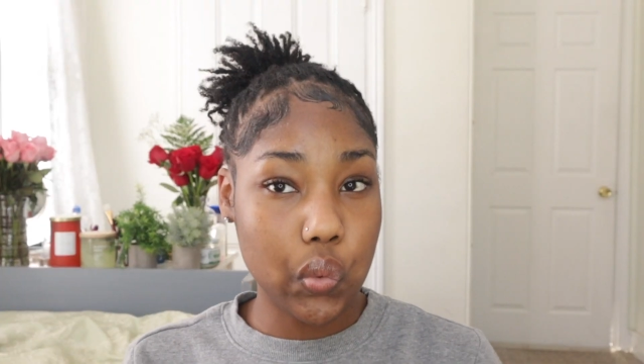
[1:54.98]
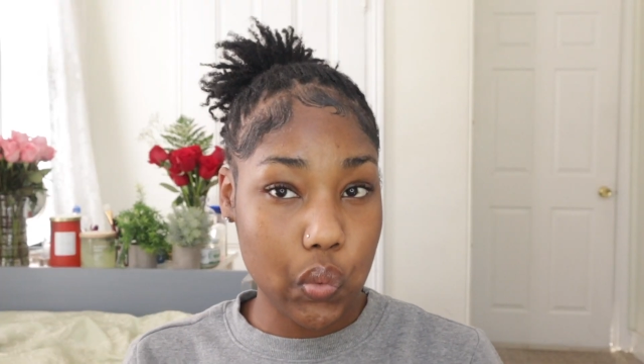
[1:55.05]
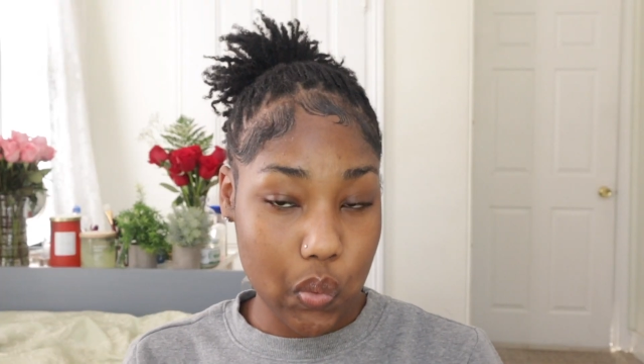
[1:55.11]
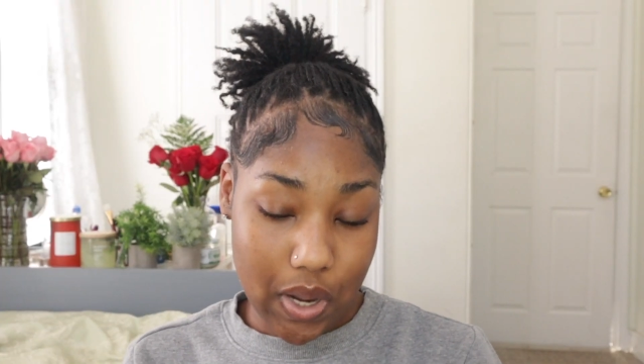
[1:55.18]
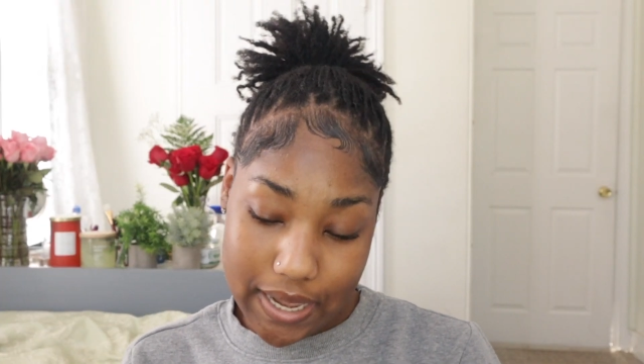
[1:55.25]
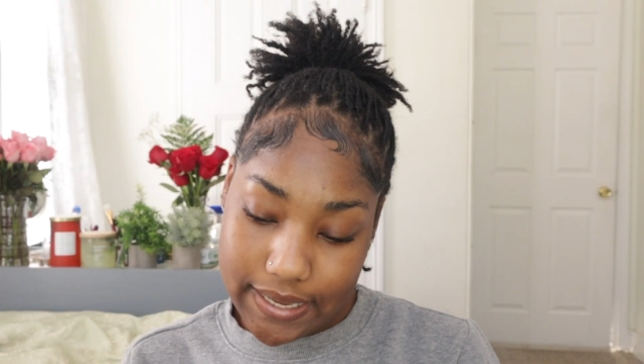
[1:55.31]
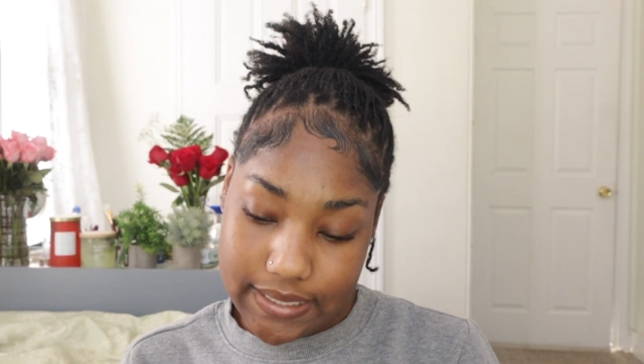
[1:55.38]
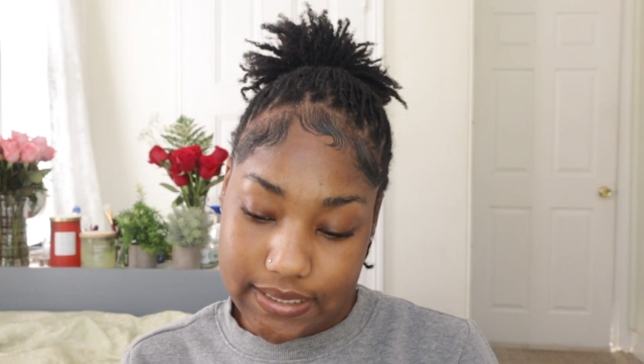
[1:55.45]

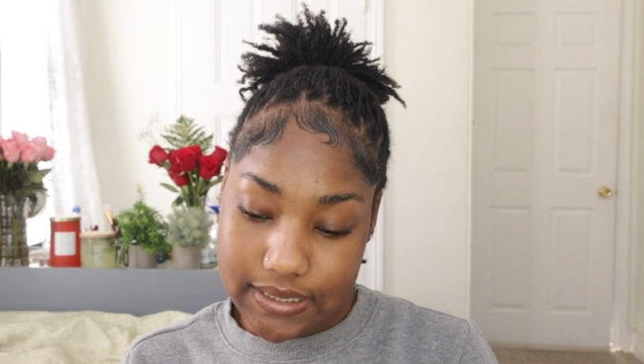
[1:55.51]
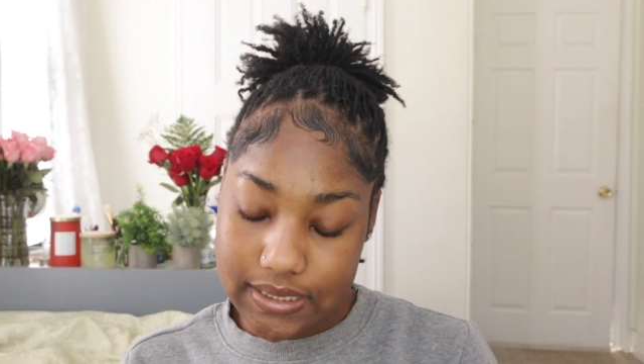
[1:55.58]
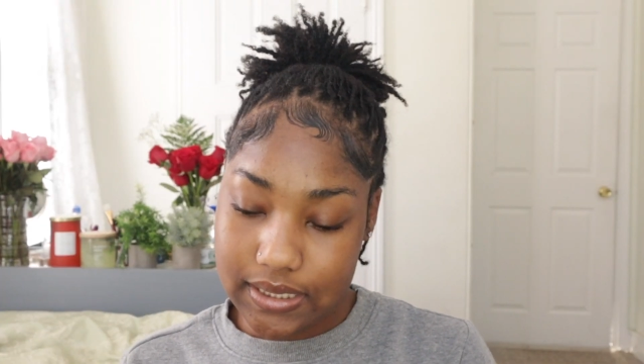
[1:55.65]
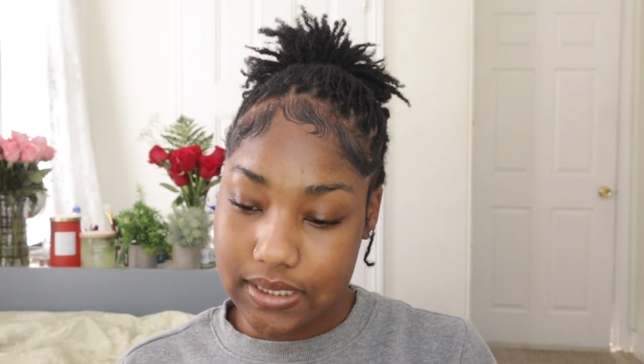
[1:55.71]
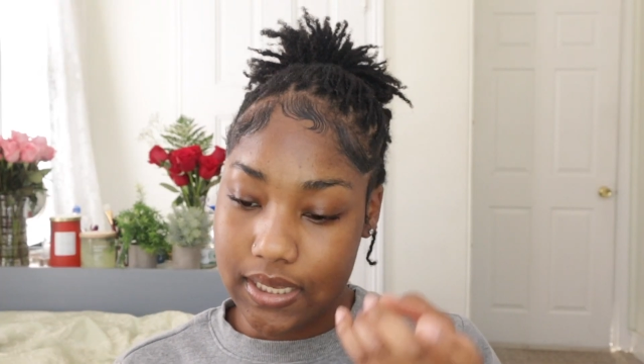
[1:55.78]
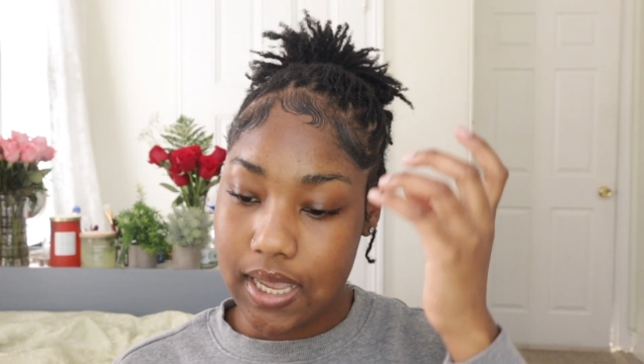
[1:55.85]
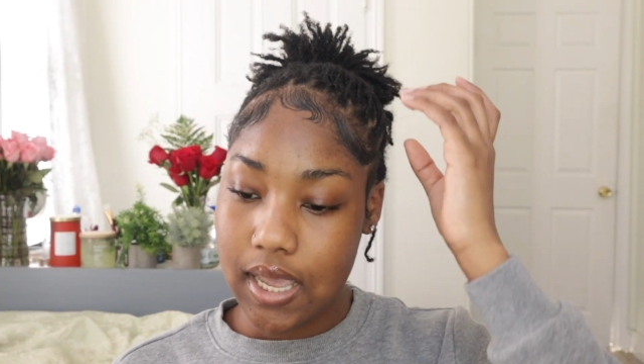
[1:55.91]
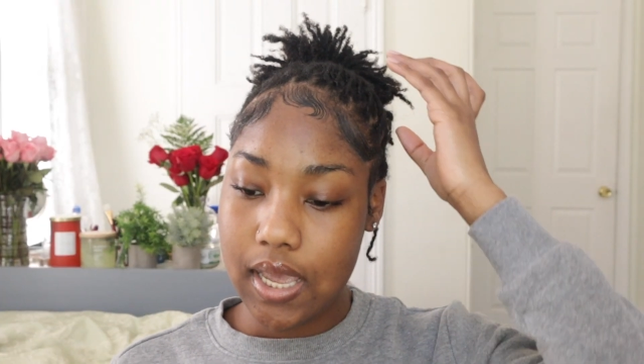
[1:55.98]

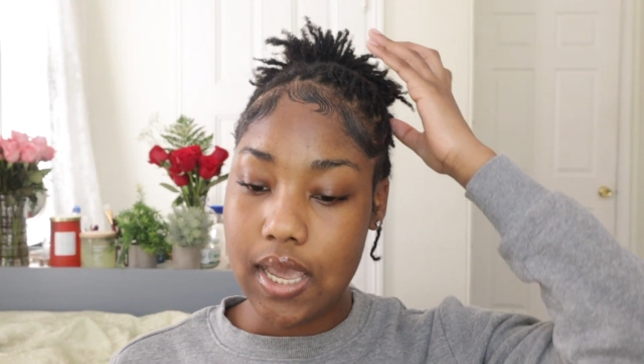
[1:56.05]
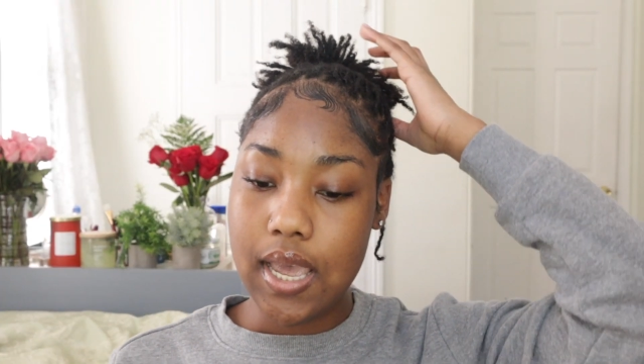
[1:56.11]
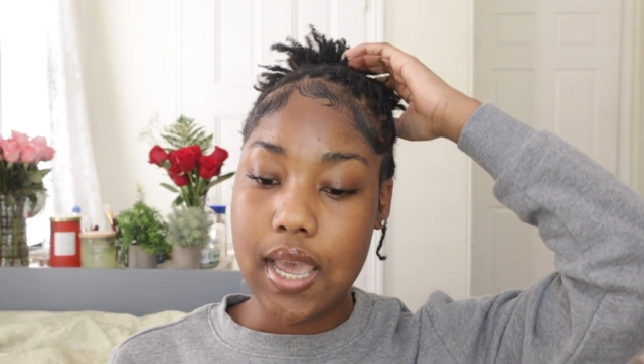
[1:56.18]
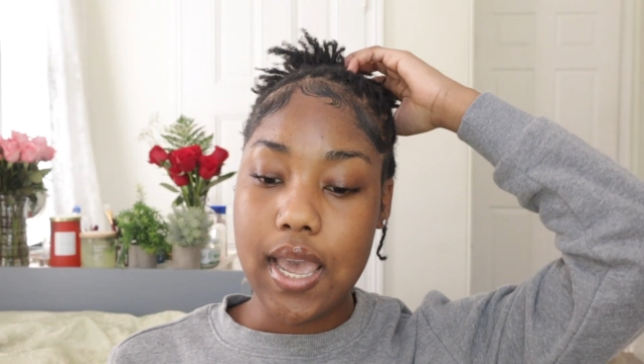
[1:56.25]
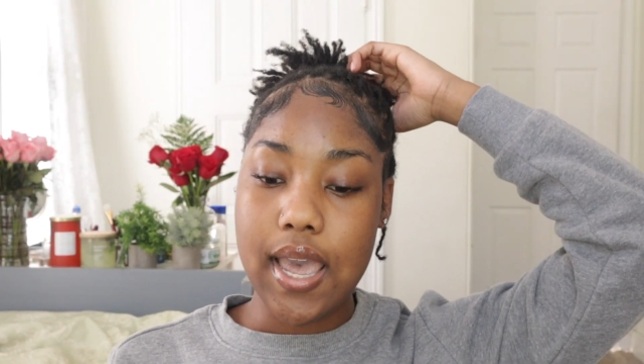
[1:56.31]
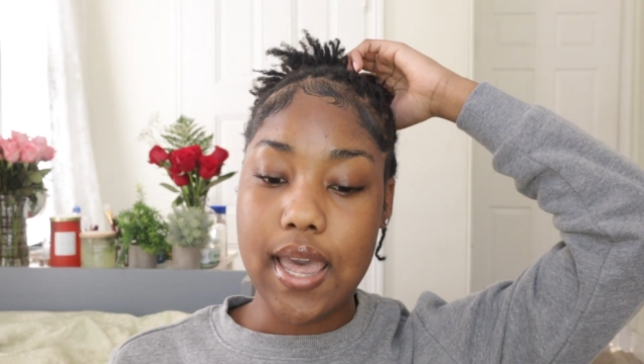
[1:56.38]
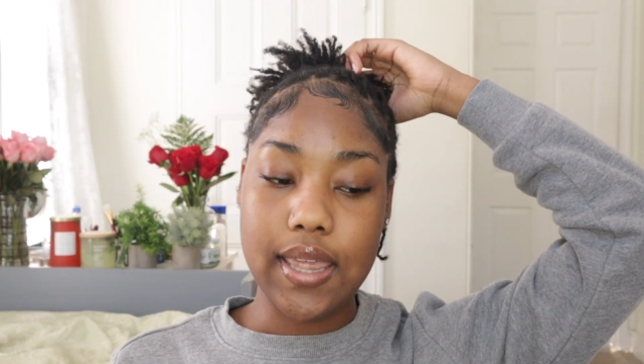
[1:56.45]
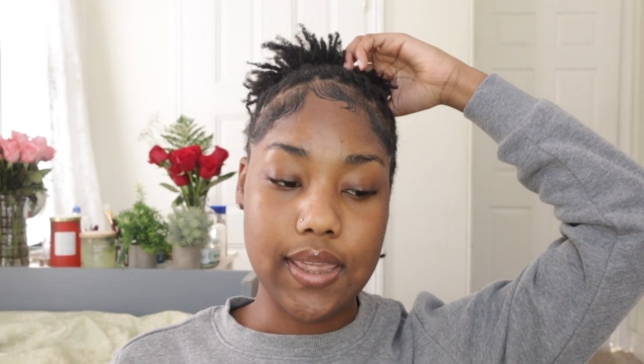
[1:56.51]
twice,
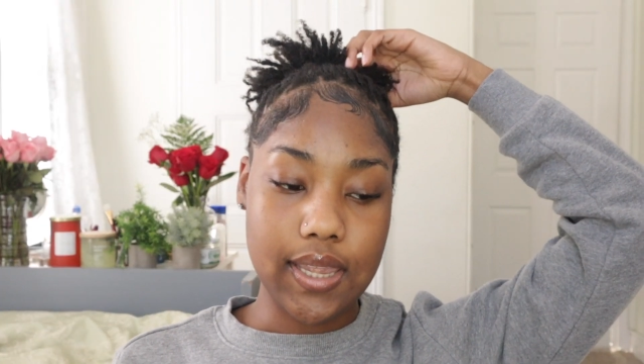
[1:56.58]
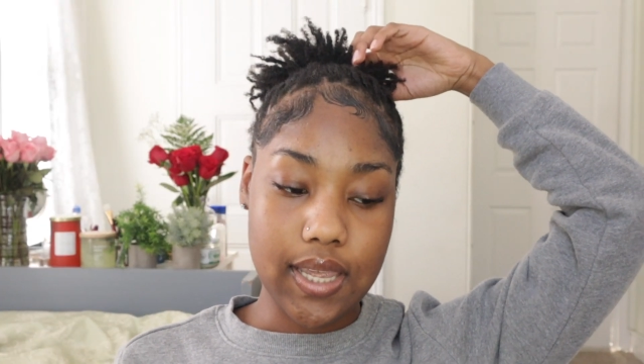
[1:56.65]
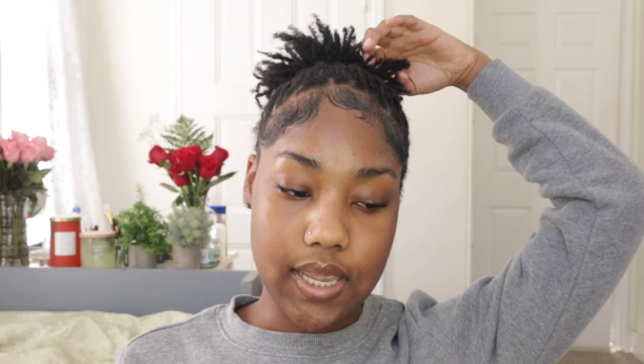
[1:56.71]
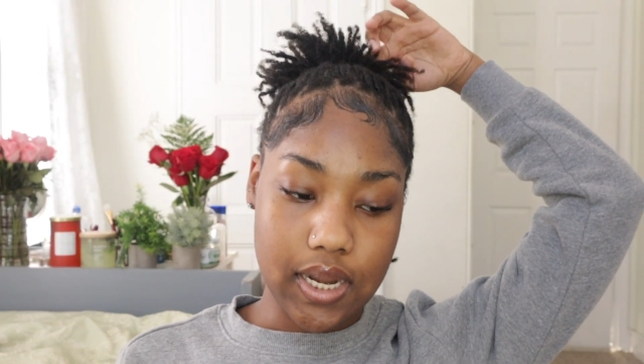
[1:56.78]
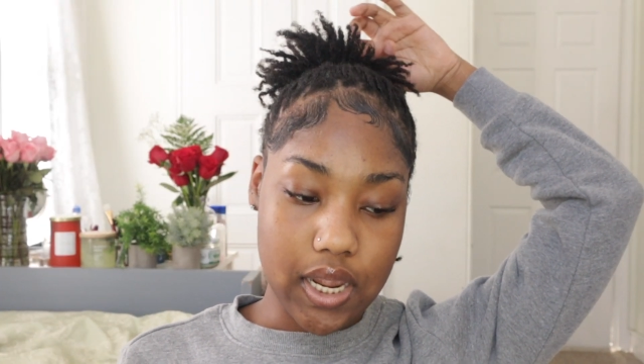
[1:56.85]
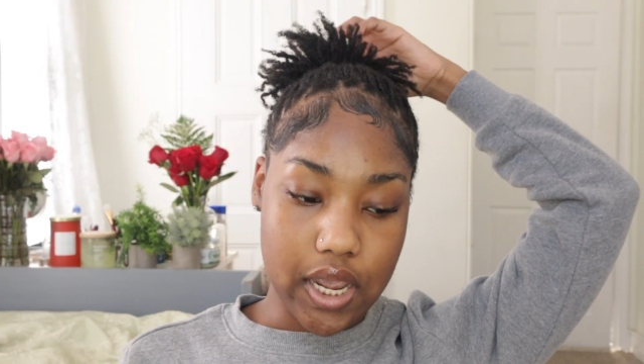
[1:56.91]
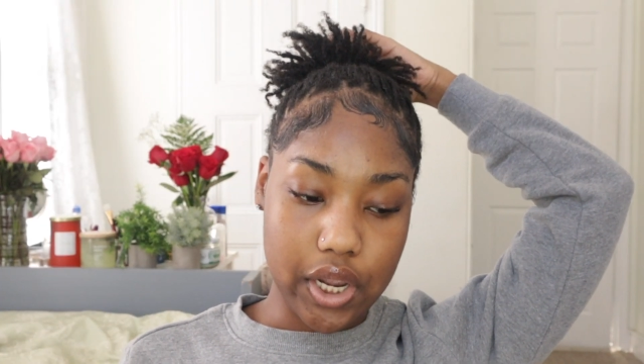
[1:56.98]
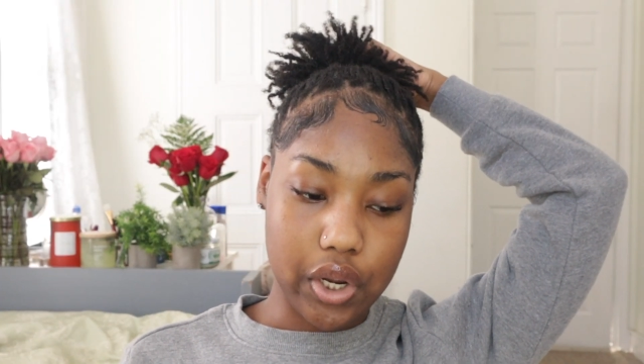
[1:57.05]
and
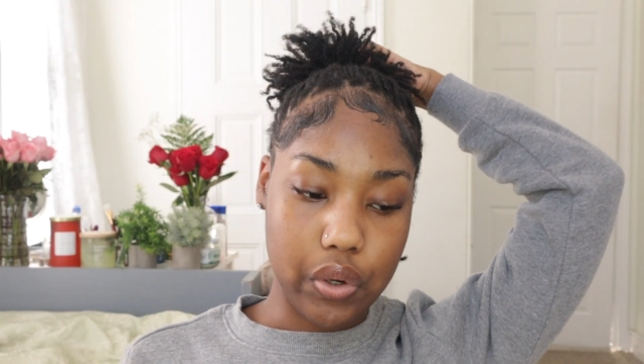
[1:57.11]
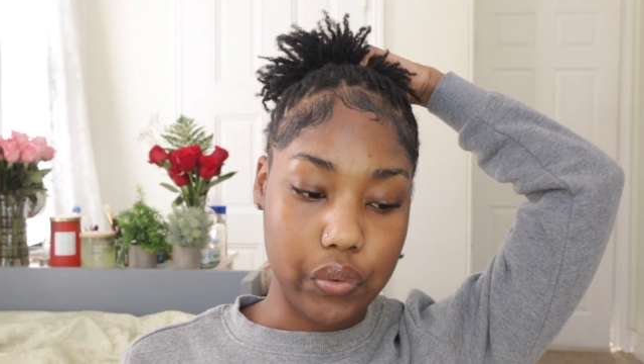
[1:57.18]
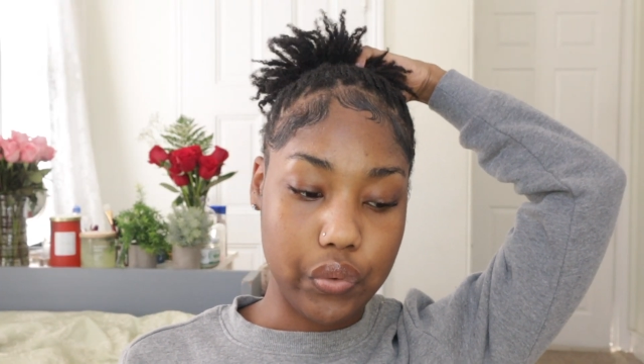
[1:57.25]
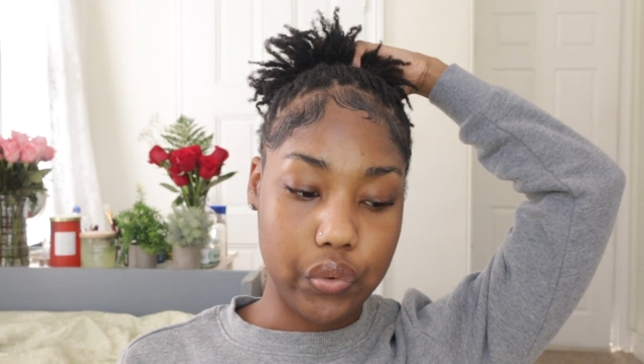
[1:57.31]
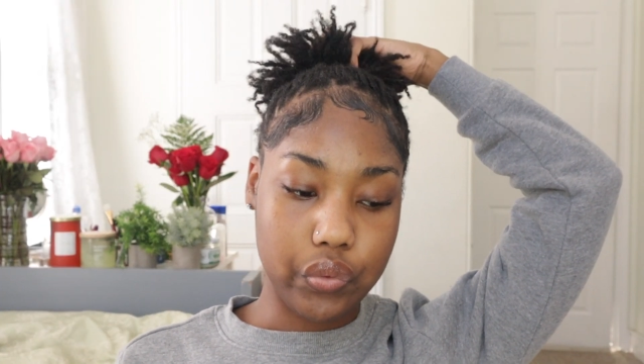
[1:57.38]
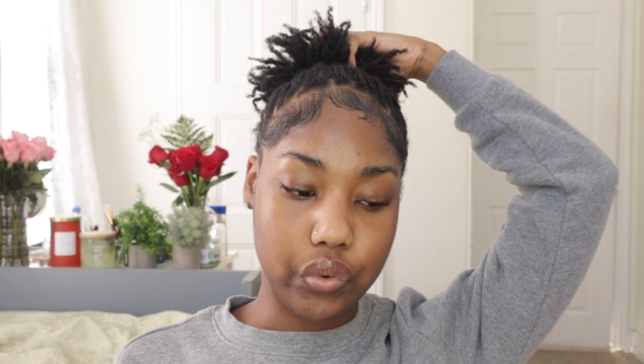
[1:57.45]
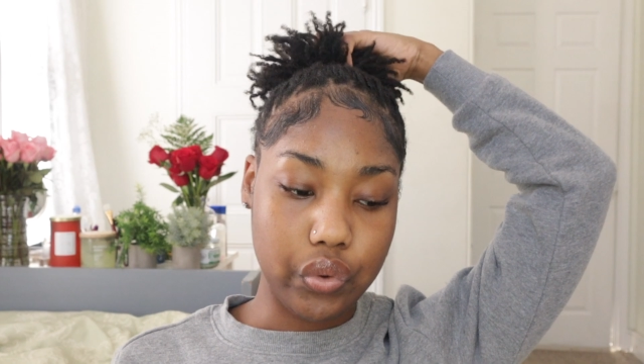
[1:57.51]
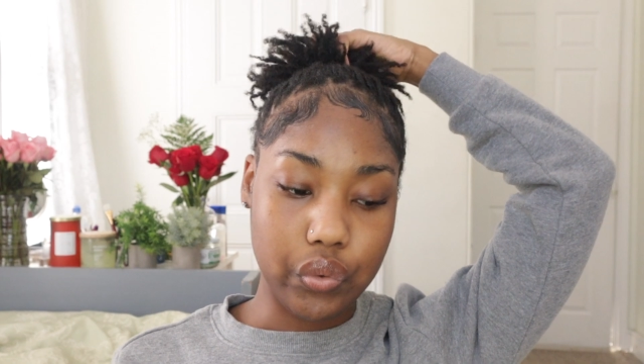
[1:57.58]
then I go
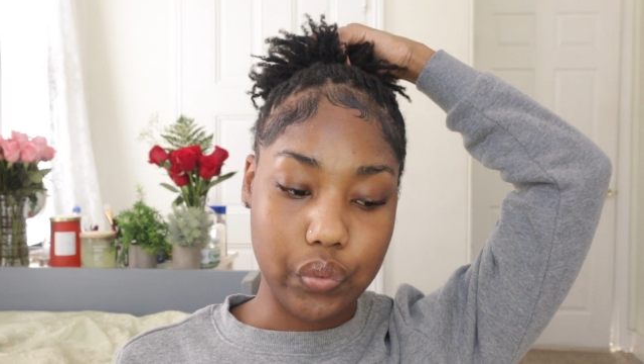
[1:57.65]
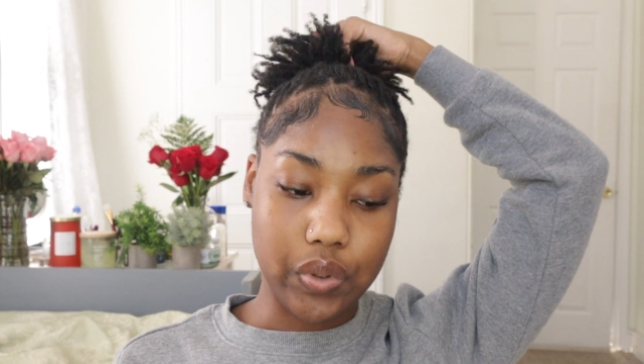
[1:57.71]
through